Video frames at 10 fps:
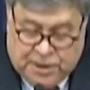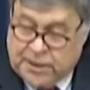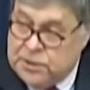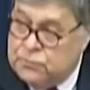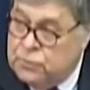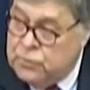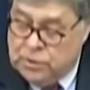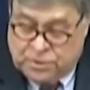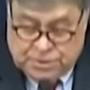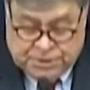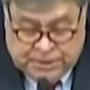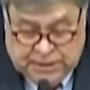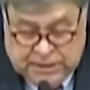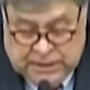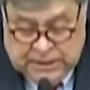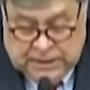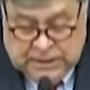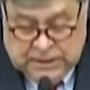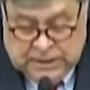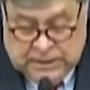of China's rulers
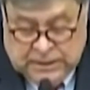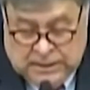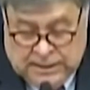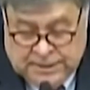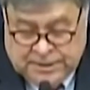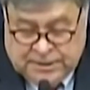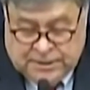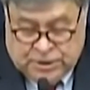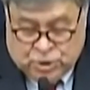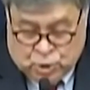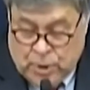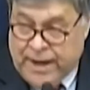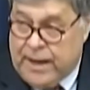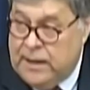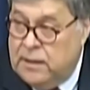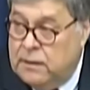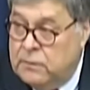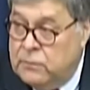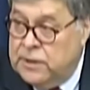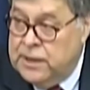isn't to trade
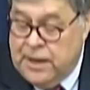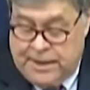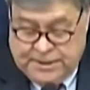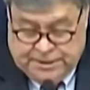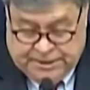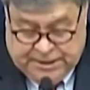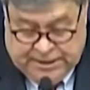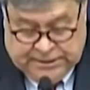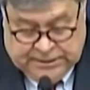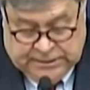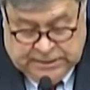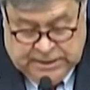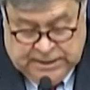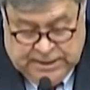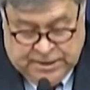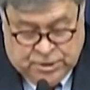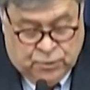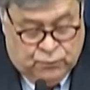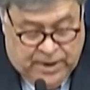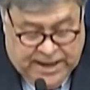with the United States. It is
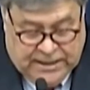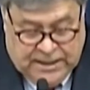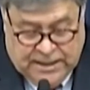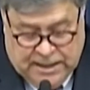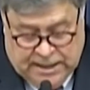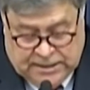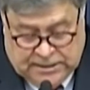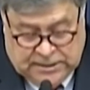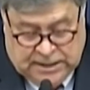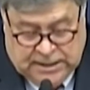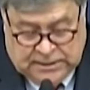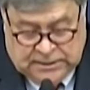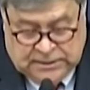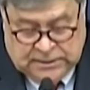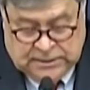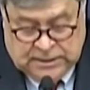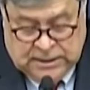to raid the United States.